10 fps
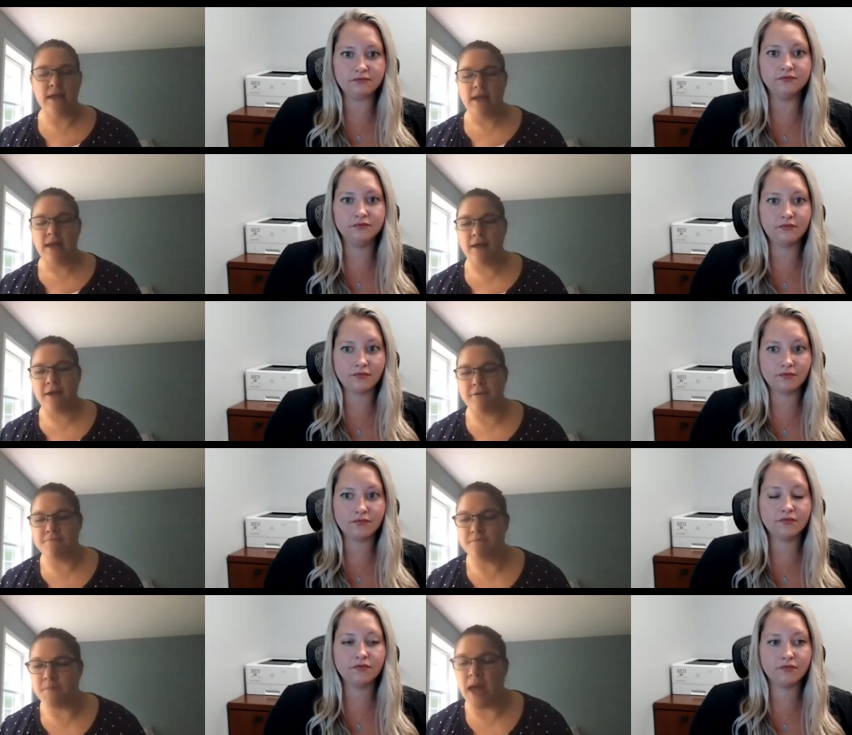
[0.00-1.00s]
Speaker 1: Um,
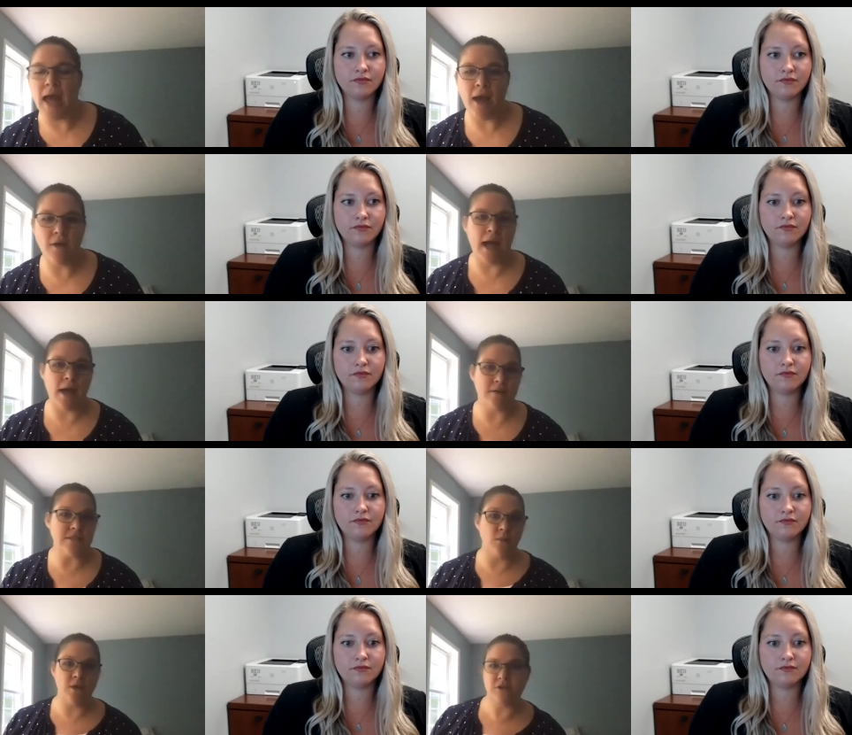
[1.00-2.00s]
but how how has
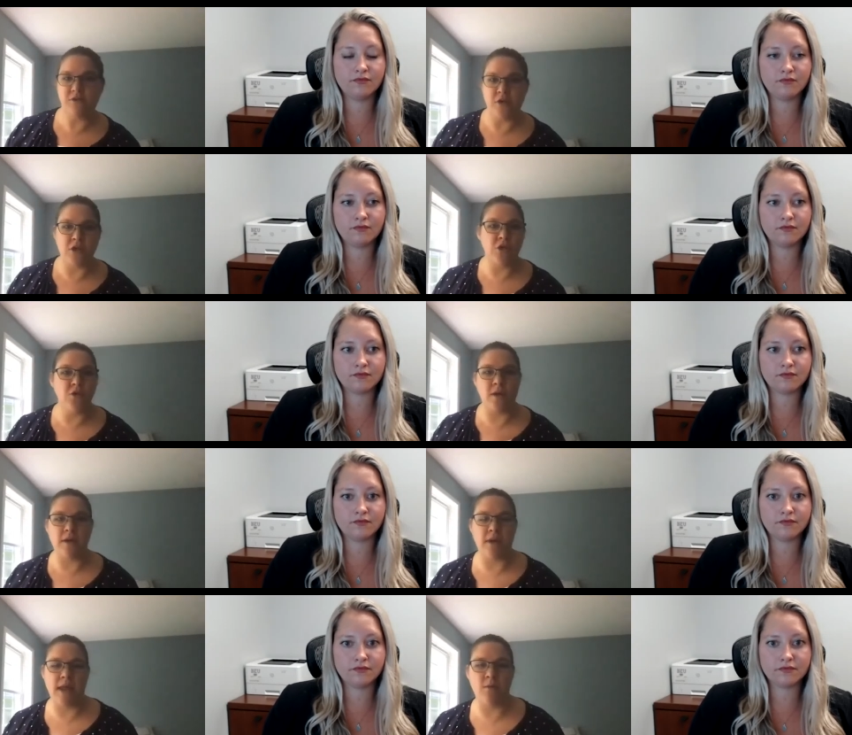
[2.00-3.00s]
it worked for you
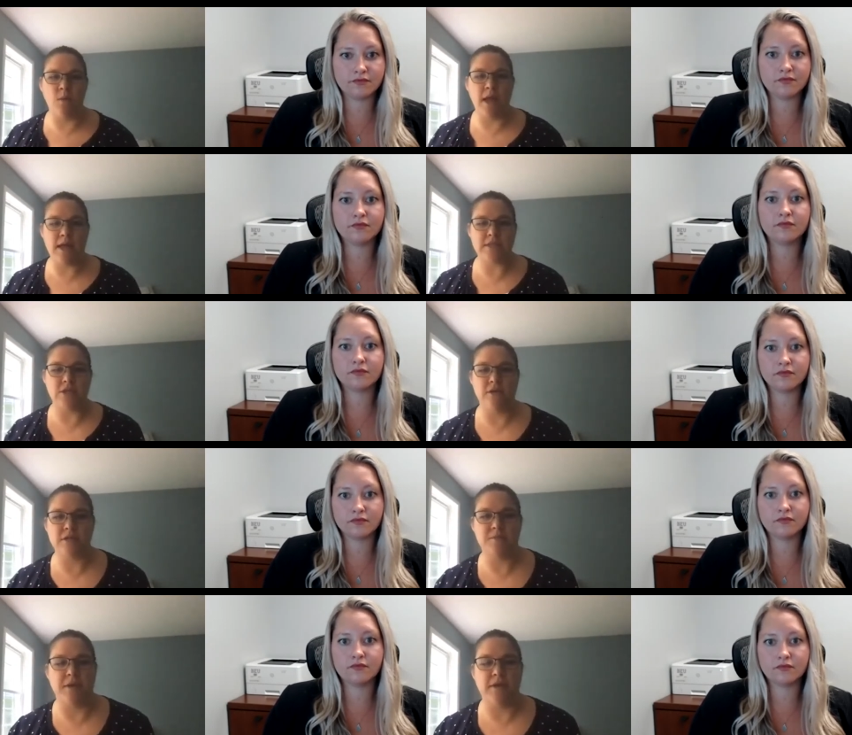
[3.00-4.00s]
and and what has your
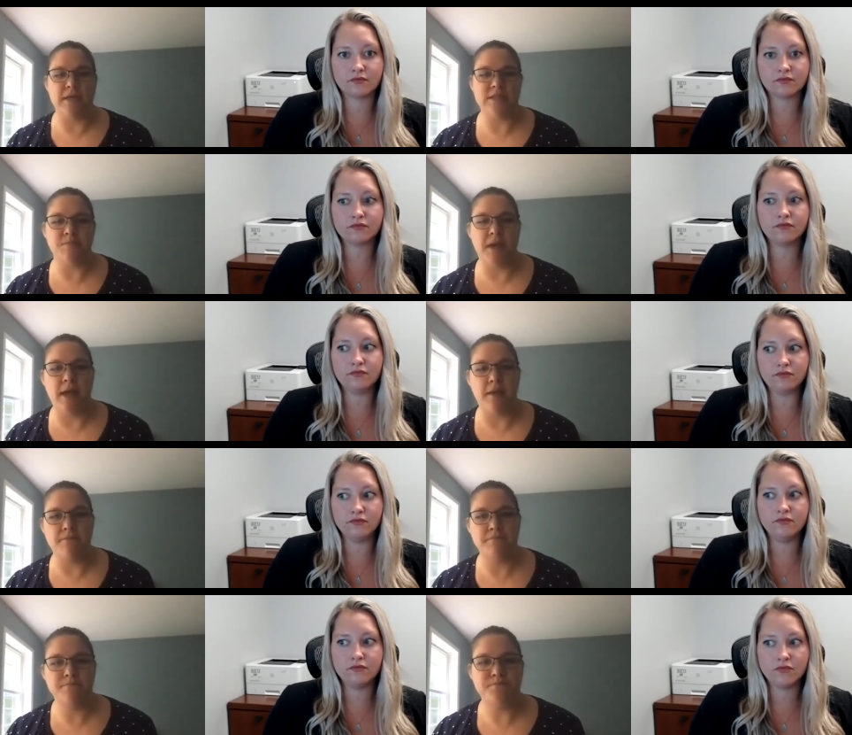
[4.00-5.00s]
experience
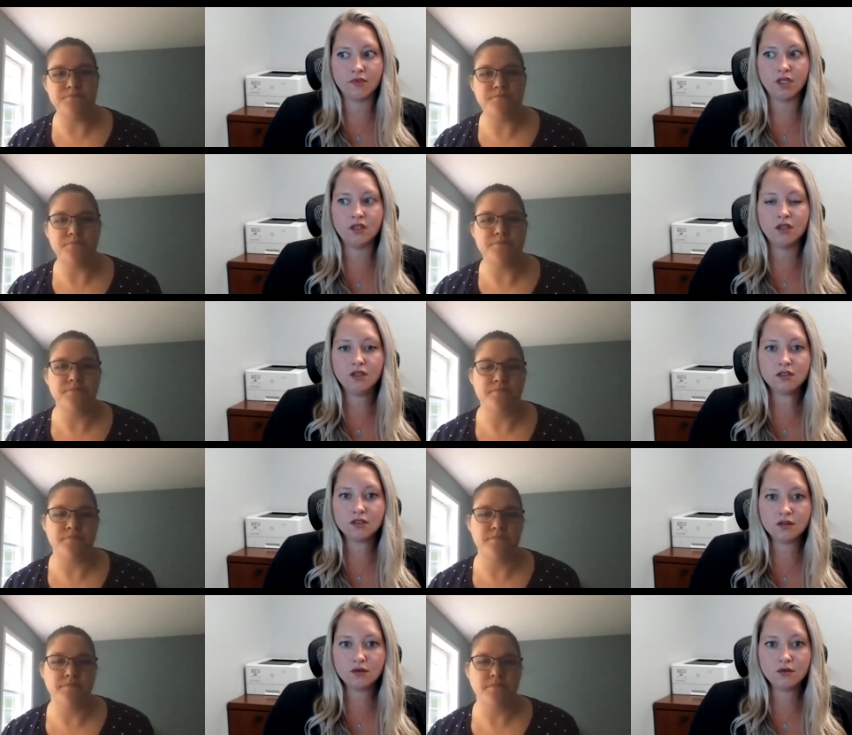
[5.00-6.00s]
been?
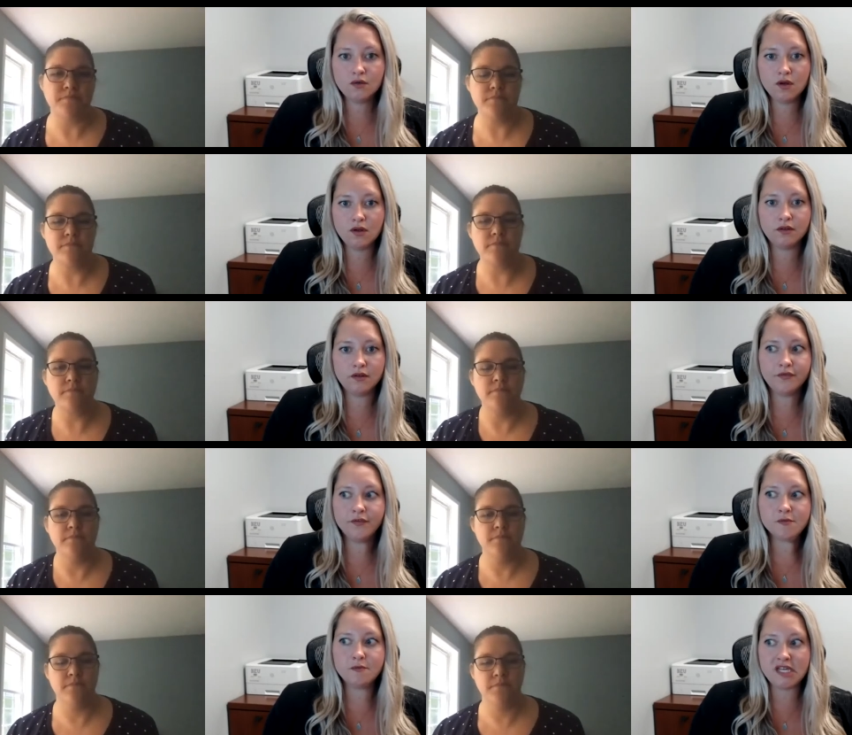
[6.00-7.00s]
Speaker 2: so
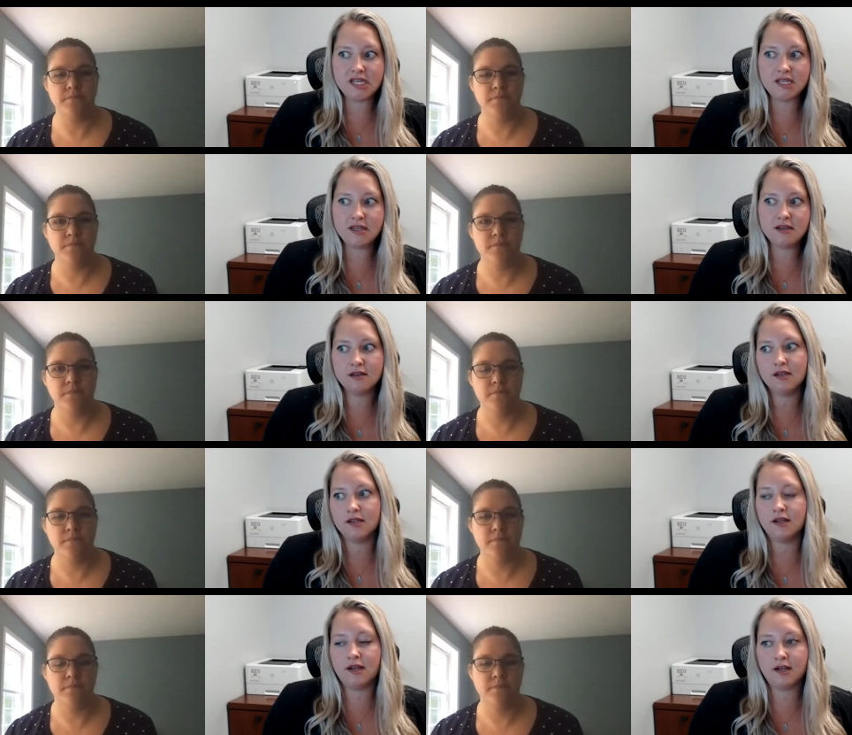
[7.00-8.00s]
for
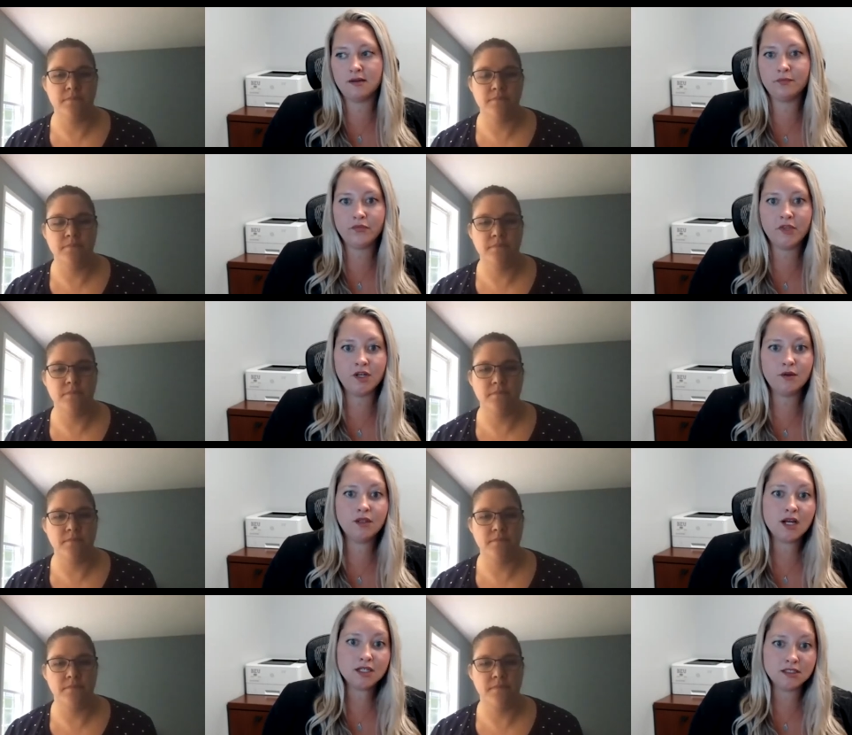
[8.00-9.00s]
me, um,
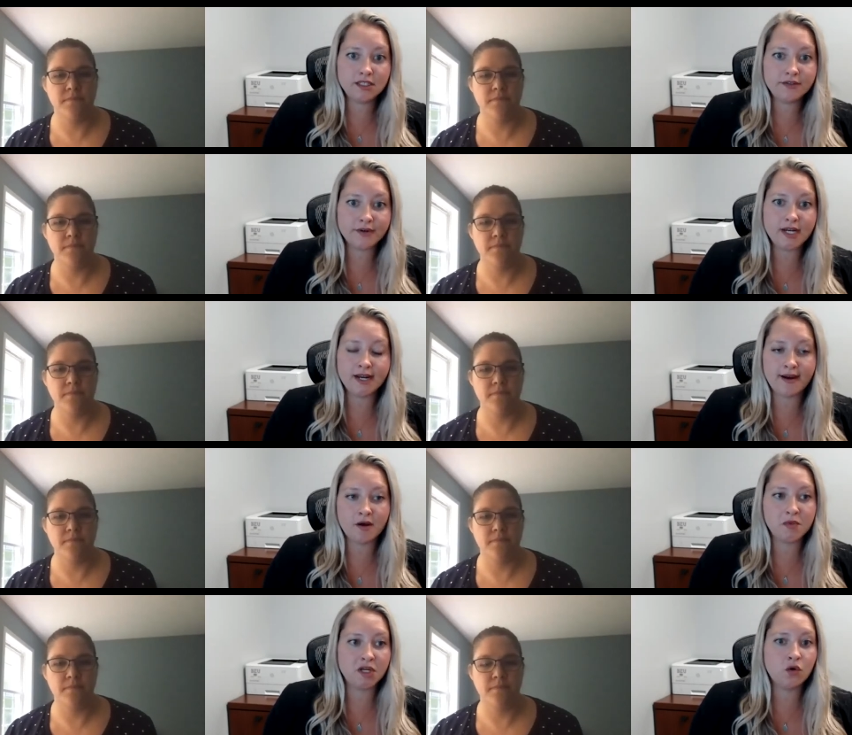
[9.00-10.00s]
you know, luckily
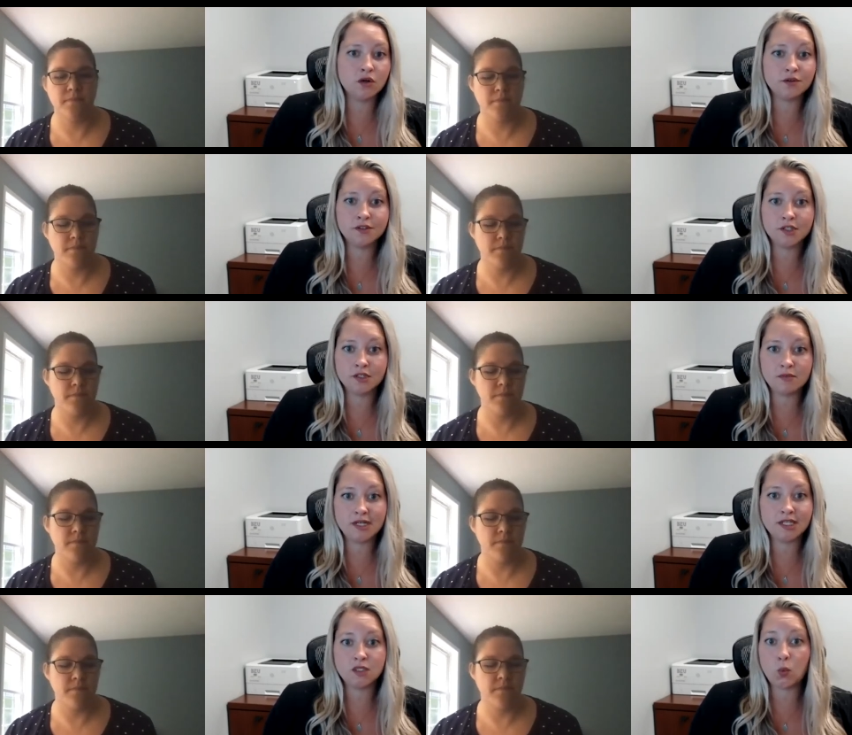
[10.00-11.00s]
right now my
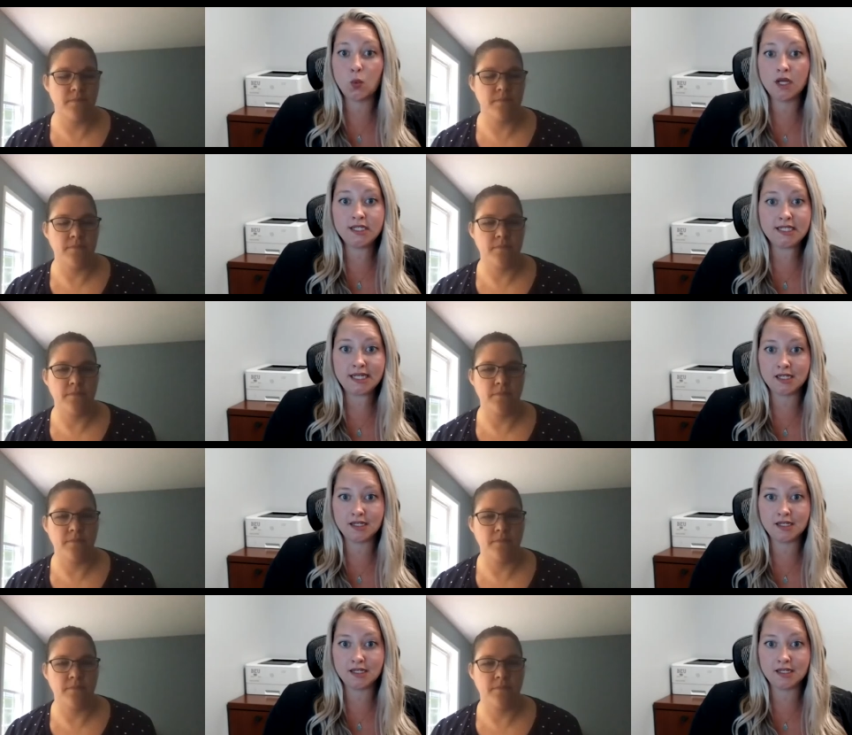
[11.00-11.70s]
cornhole tournament is one